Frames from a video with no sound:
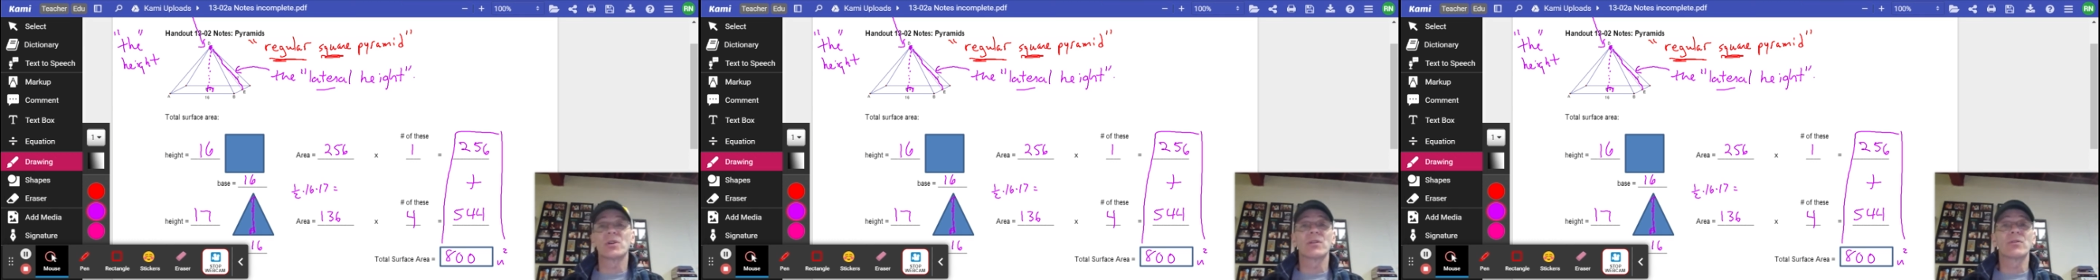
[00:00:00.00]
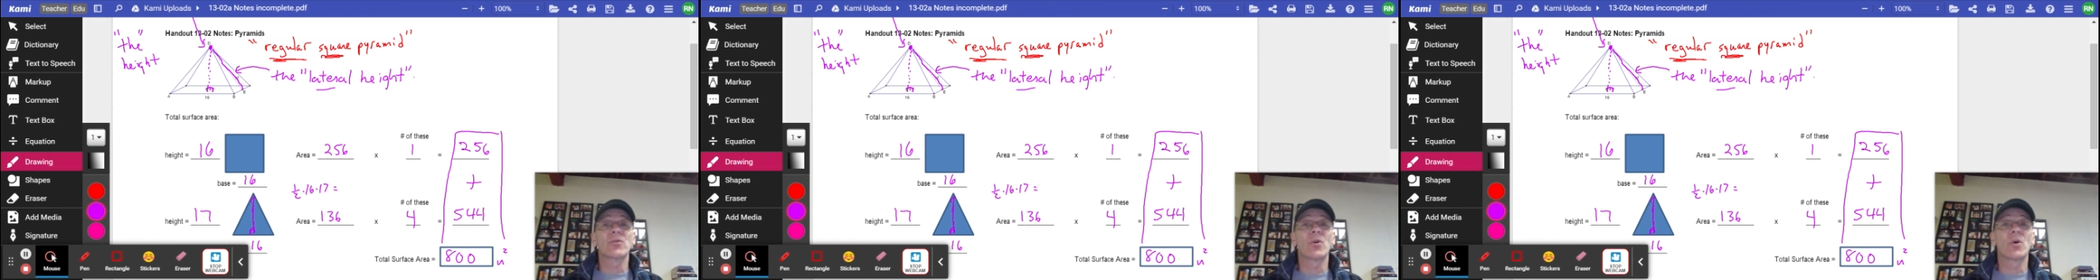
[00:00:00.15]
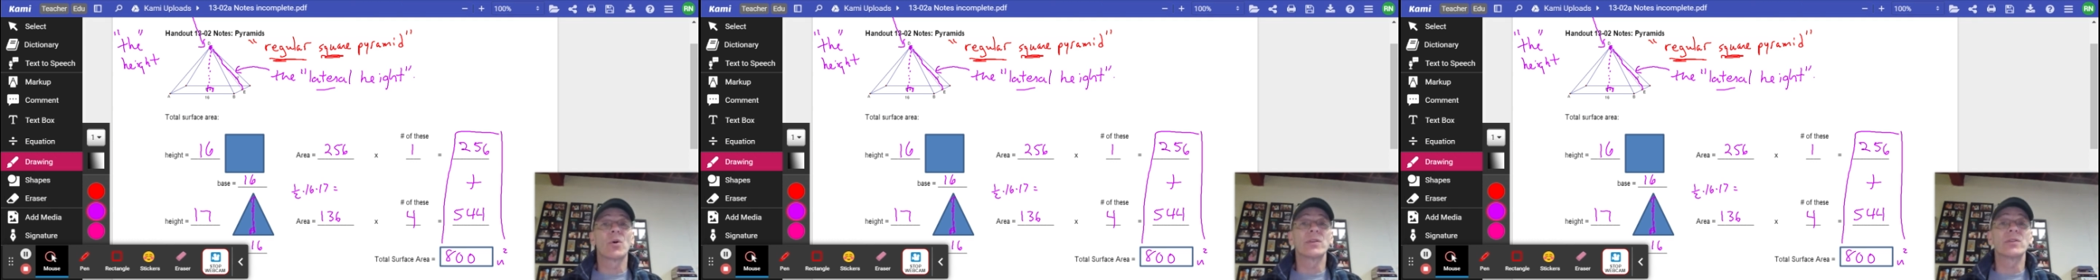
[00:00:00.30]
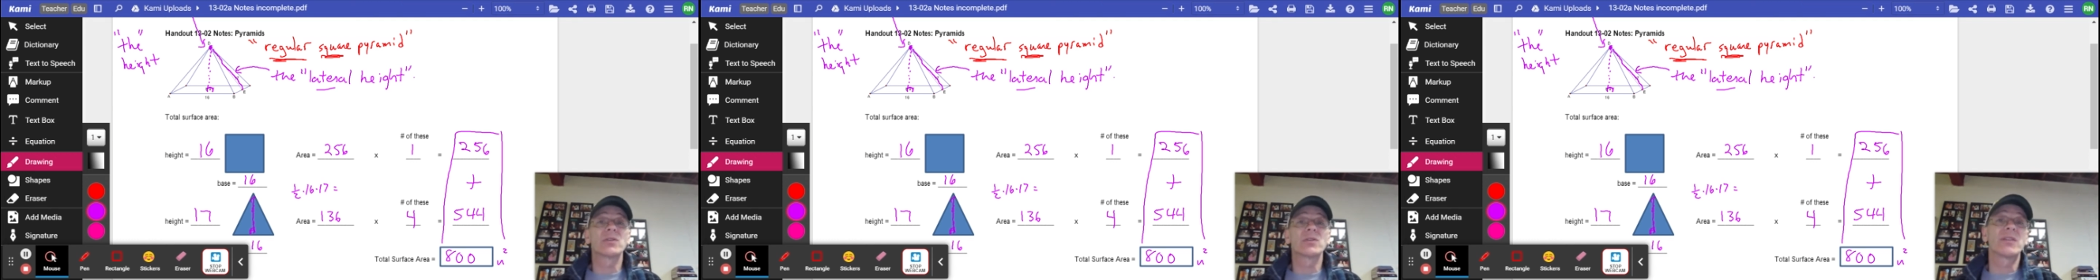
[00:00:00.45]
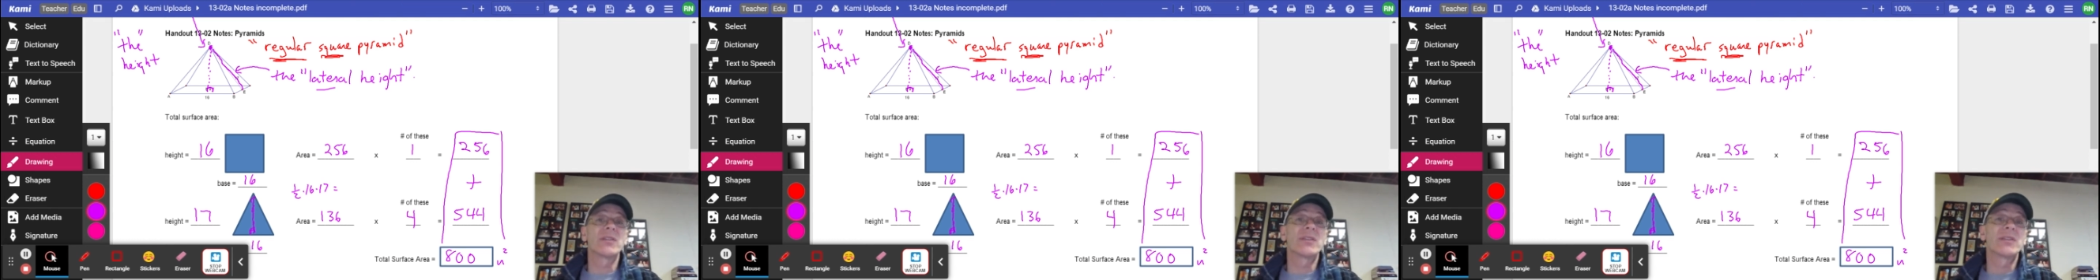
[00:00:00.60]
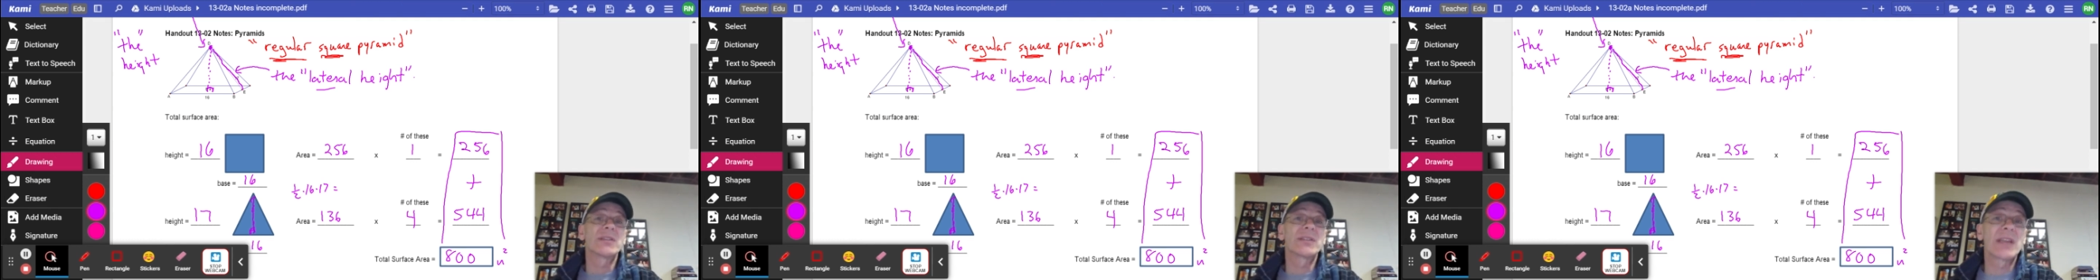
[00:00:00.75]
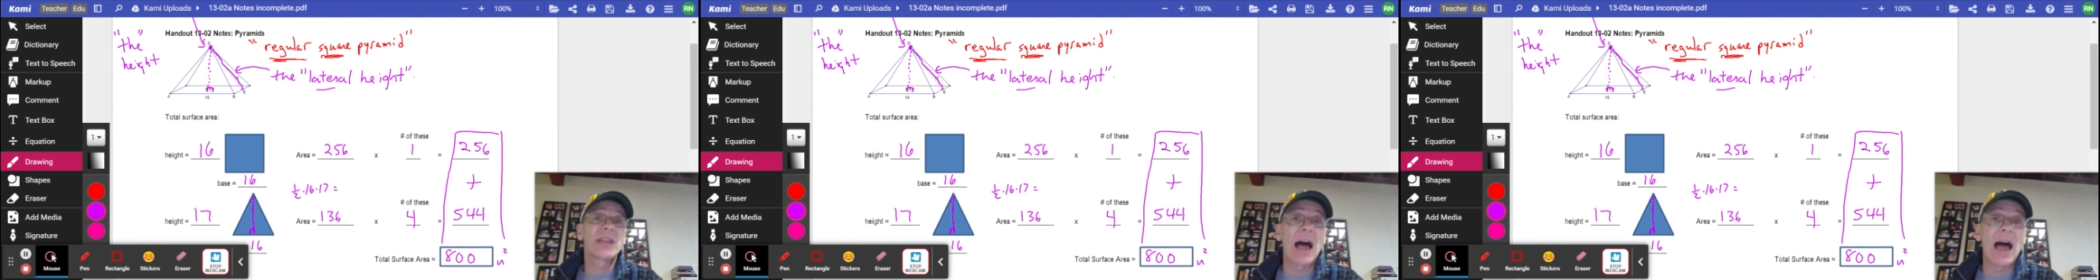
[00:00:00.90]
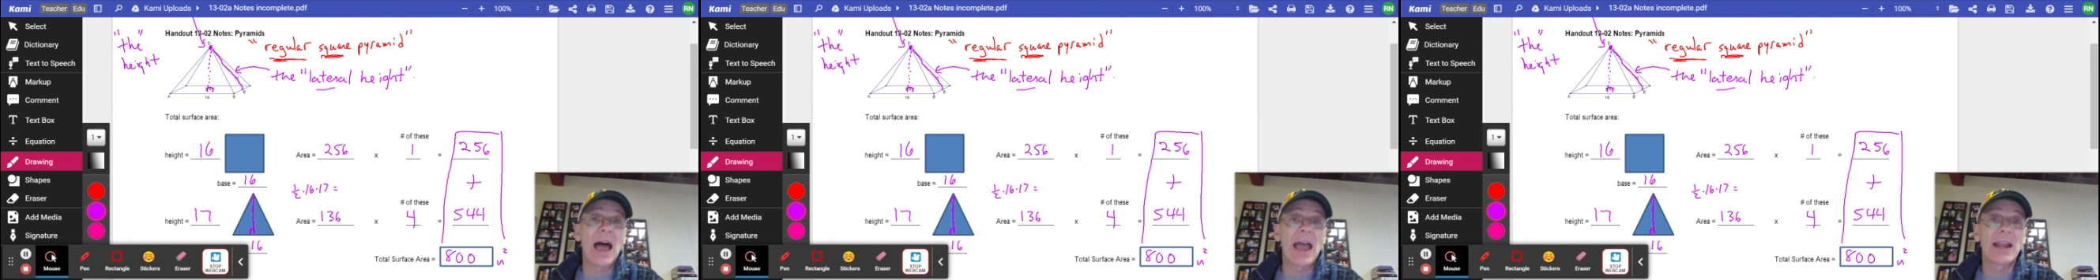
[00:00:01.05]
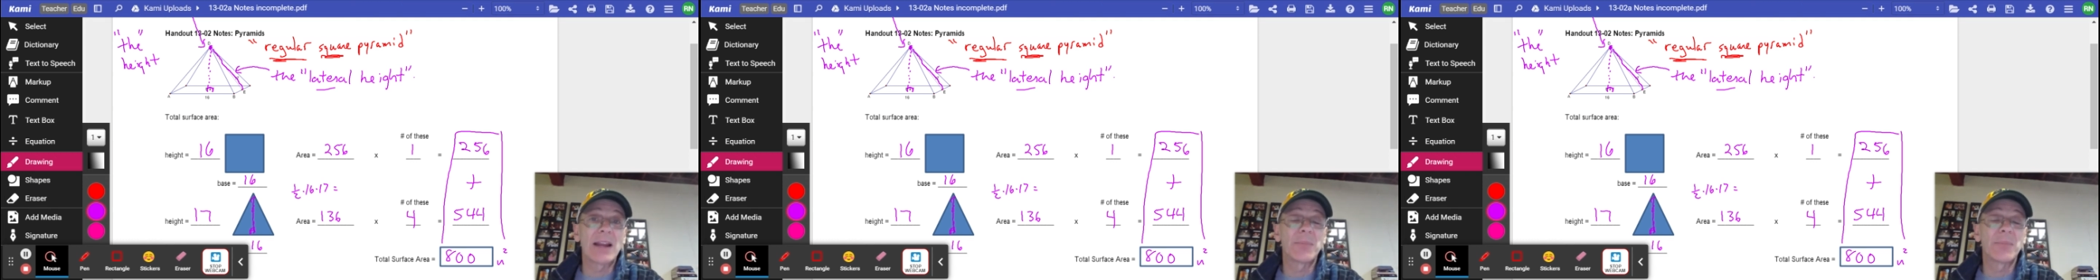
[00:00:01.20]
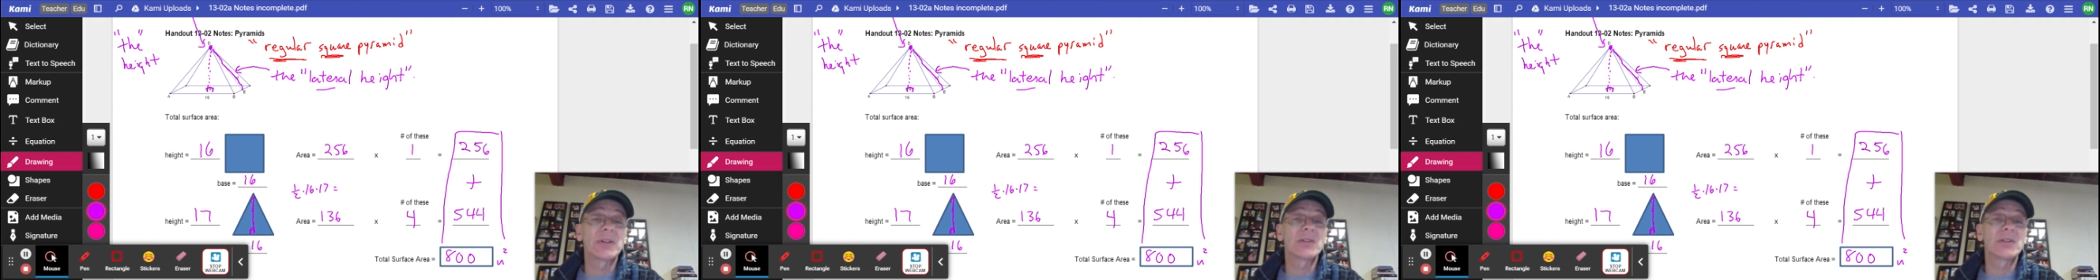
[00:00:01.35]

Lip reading: can throw it to the side,